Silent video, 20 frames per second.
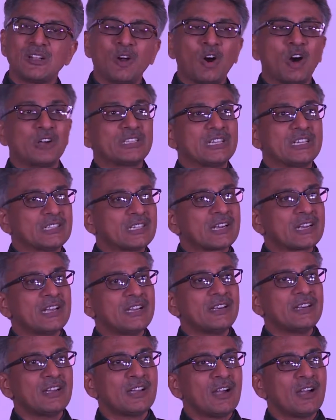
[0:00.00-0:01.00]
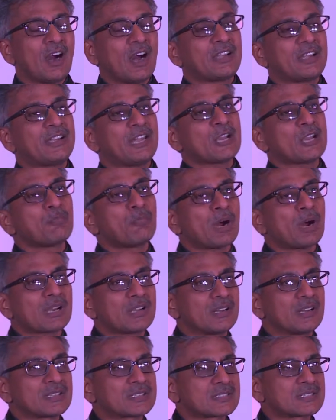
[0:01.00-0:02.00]
On the other hand, our tech
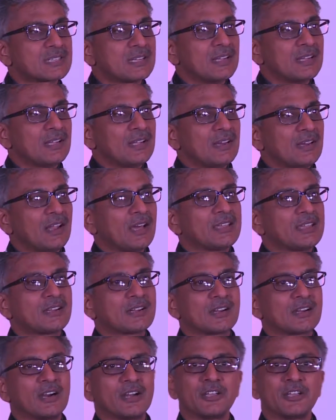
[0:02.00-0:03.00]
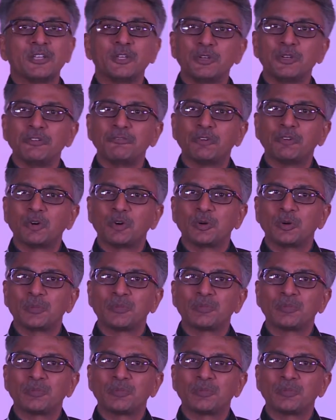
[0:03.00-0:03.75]
partners like Unifor,